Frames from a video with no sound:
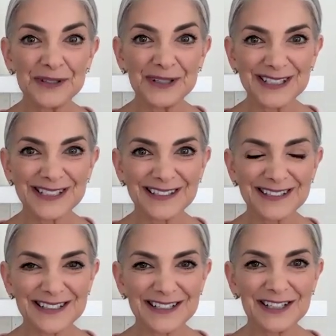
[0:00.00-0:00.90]
be
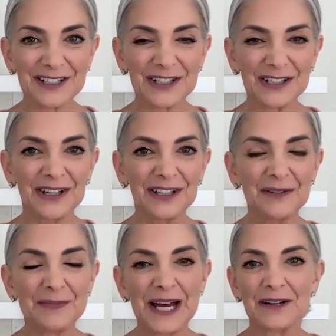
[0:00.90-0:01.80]
excited to hear all
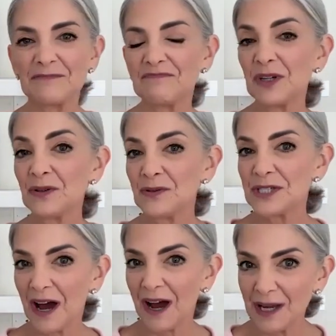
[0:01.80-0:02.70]
about oh,
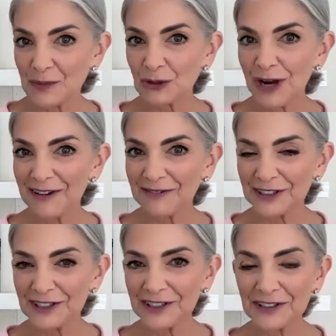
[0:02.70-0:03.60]
time
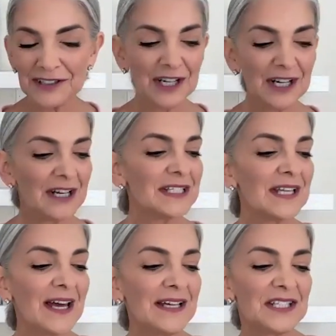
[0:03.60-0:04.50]
travel,
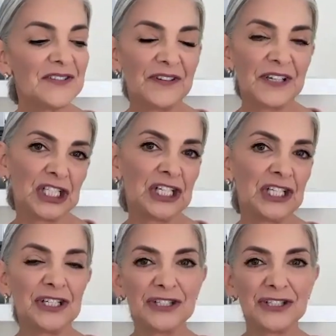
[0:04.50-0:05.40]
science fiction,
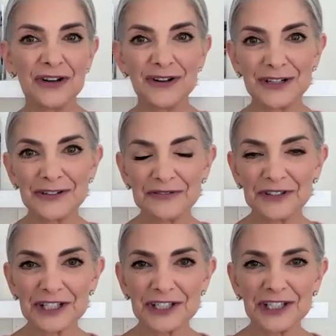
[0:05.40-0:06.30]
historical
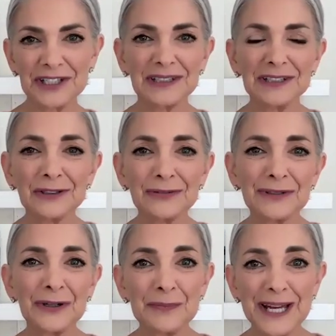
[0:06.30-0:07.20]
fiction, a little
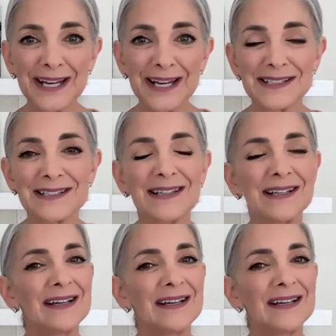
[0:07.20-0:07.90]
romance.